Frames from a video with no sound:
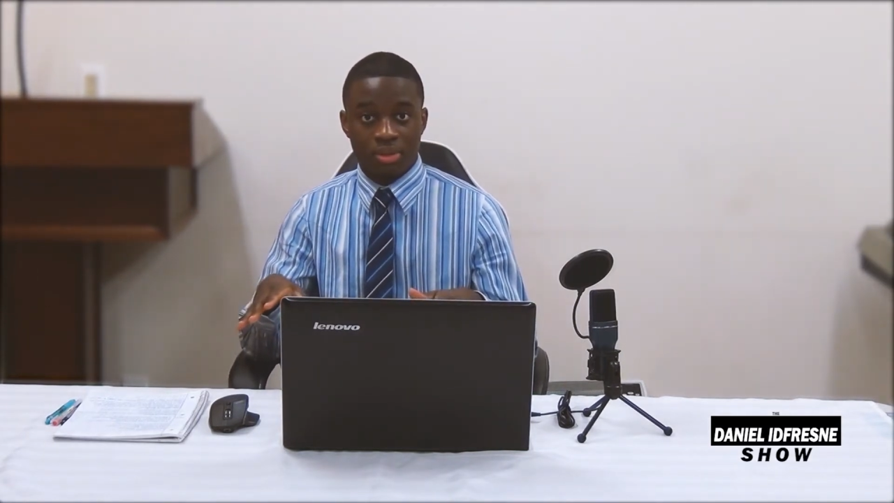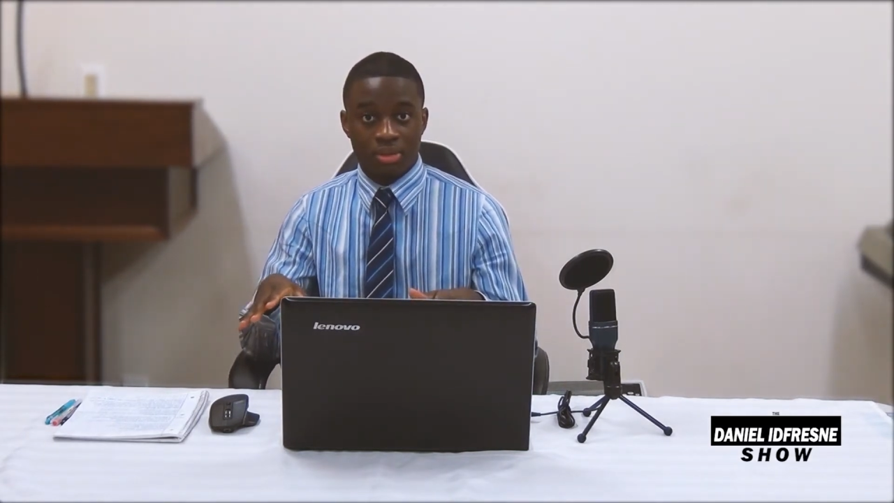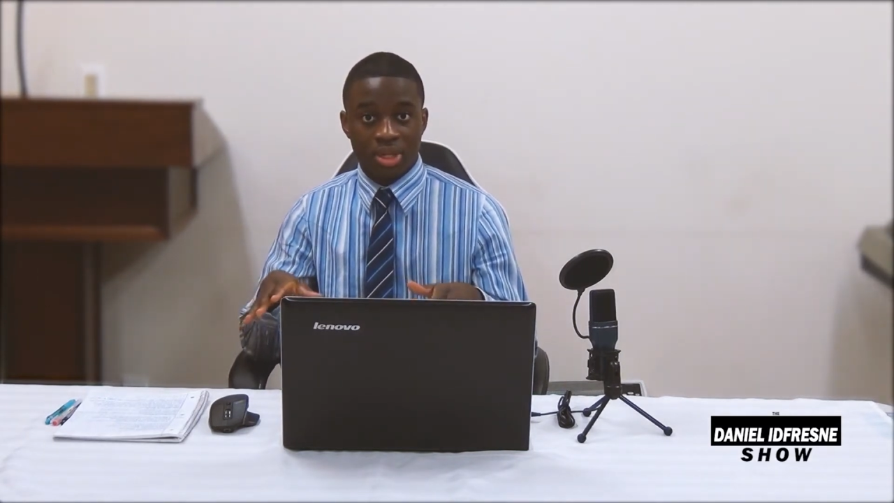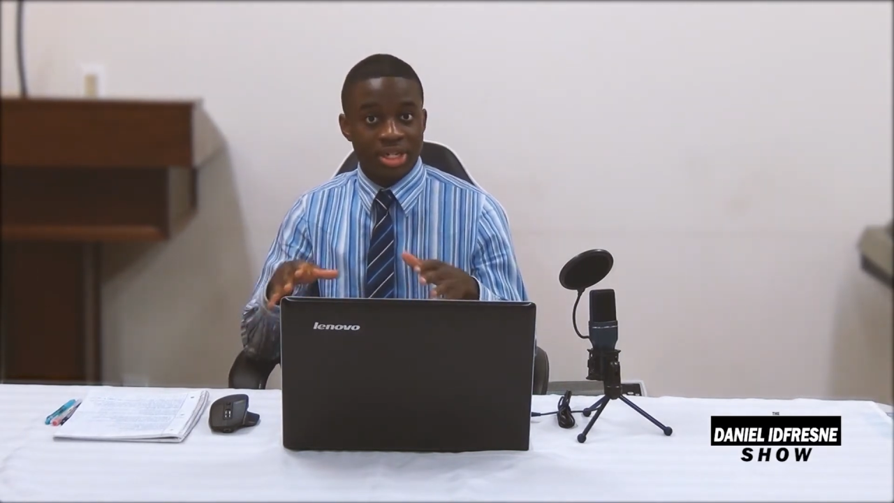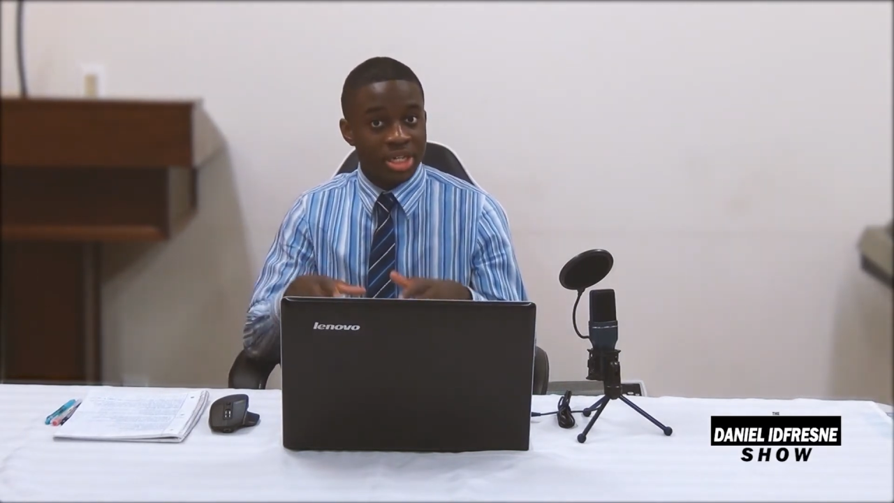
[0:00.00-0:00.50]

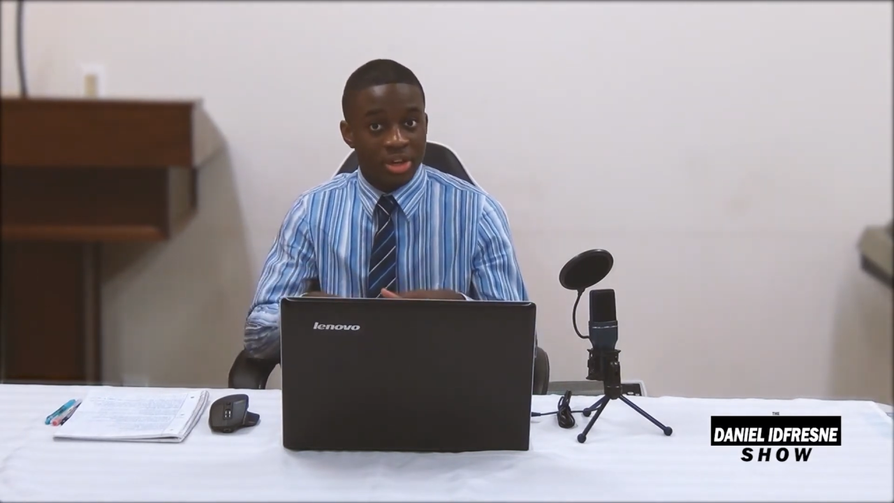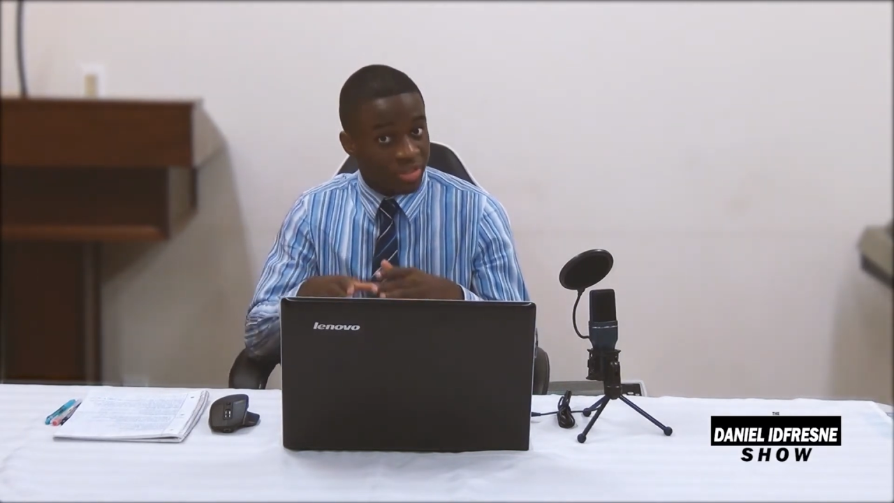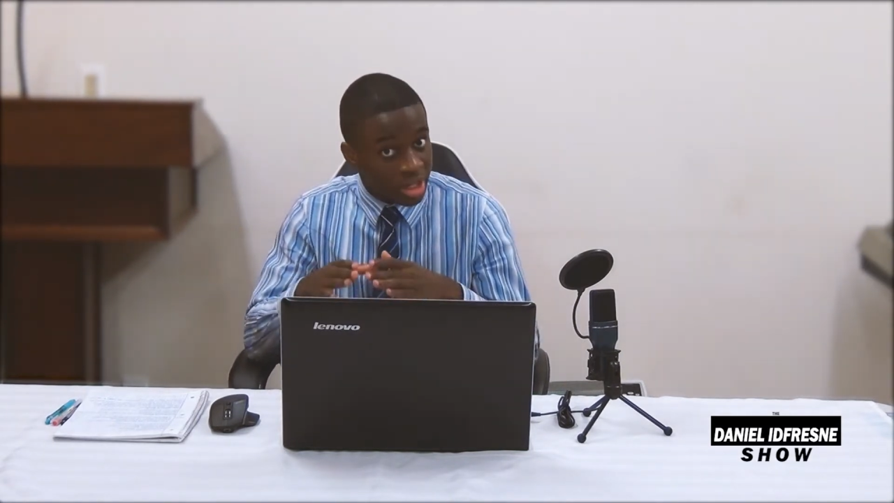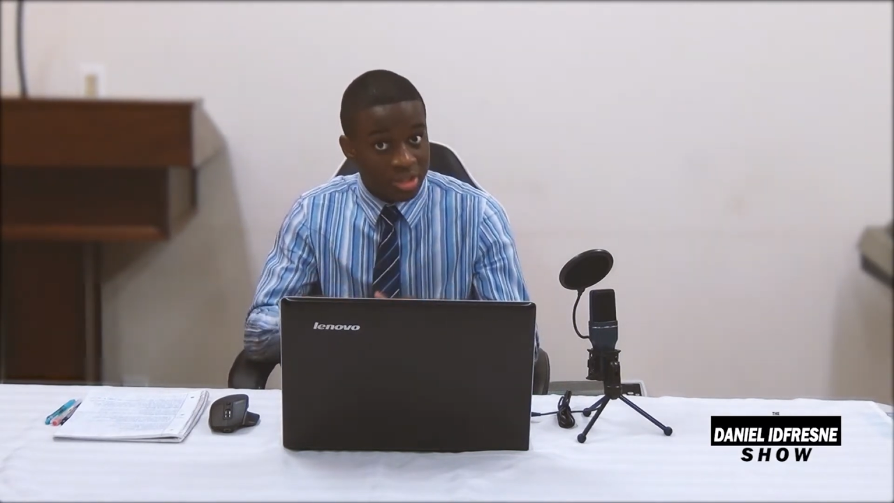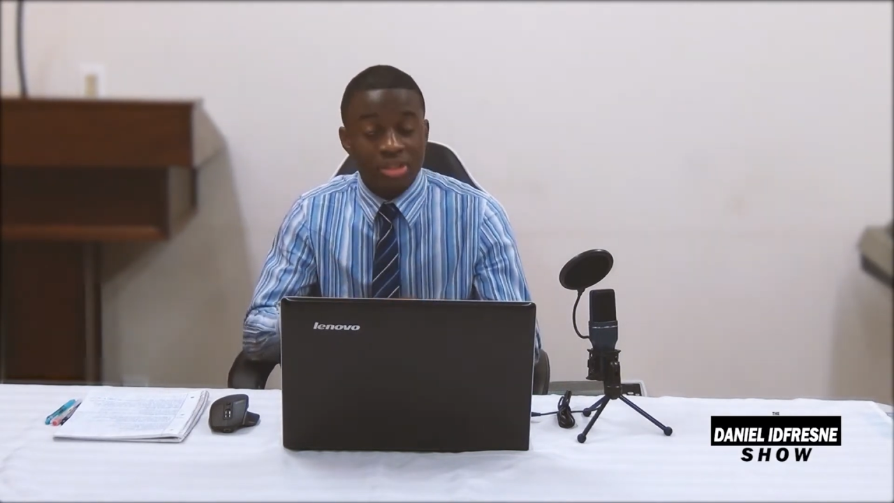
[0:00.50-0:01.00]
The idea of
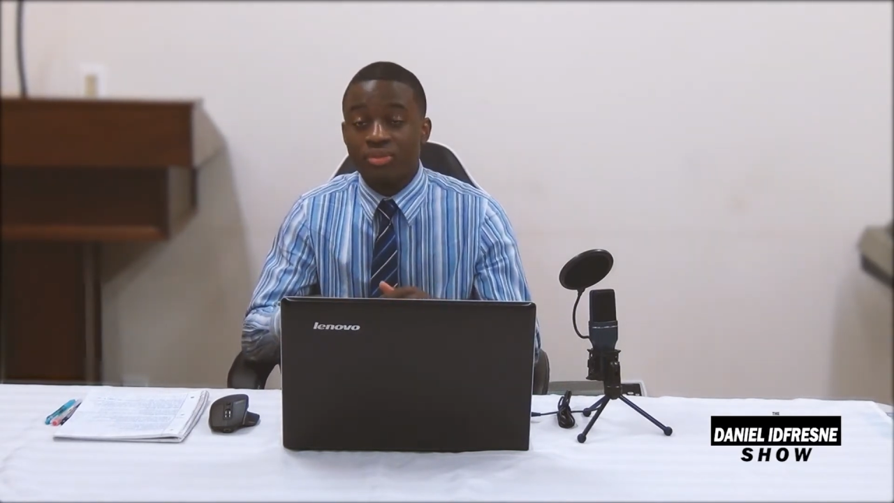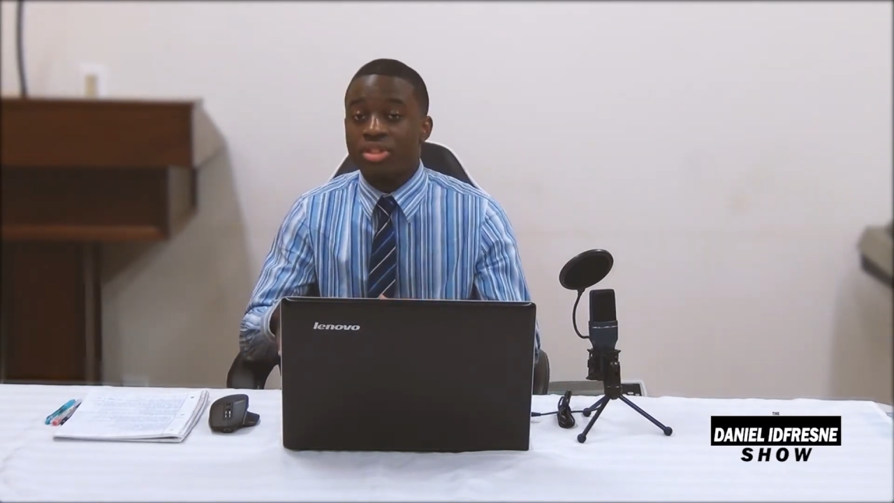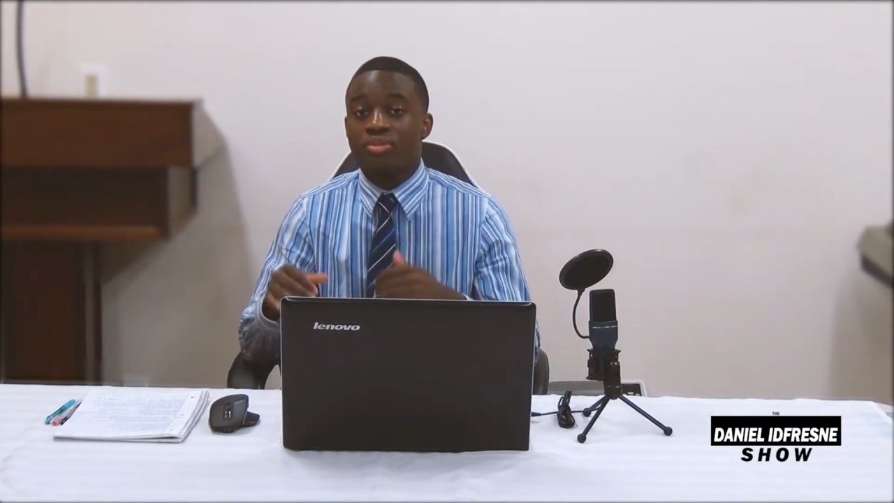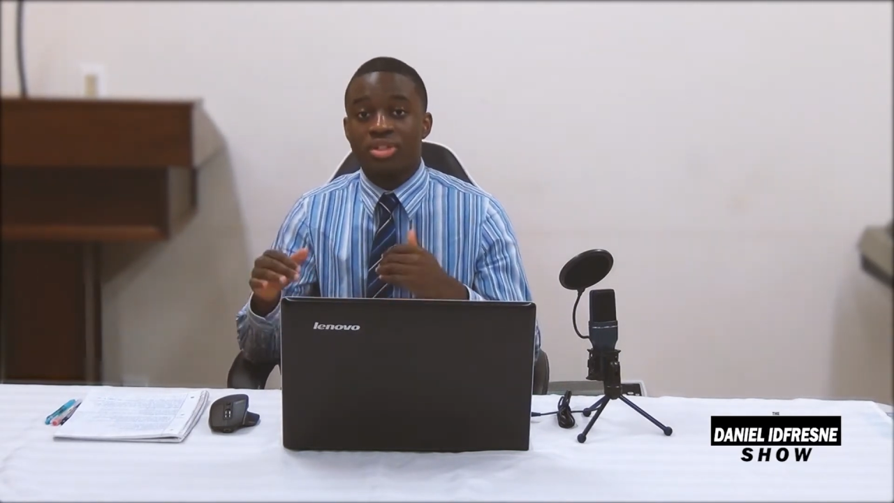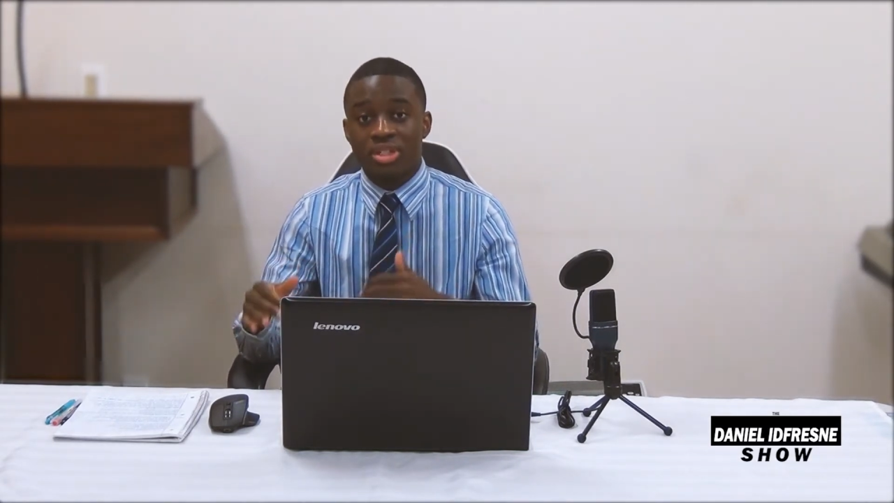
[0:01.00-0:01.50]

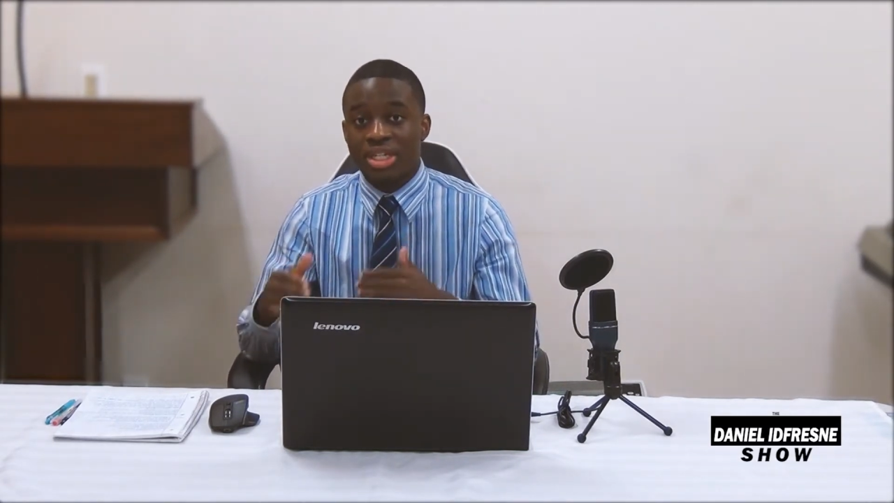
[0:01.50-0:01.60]
collectivism versus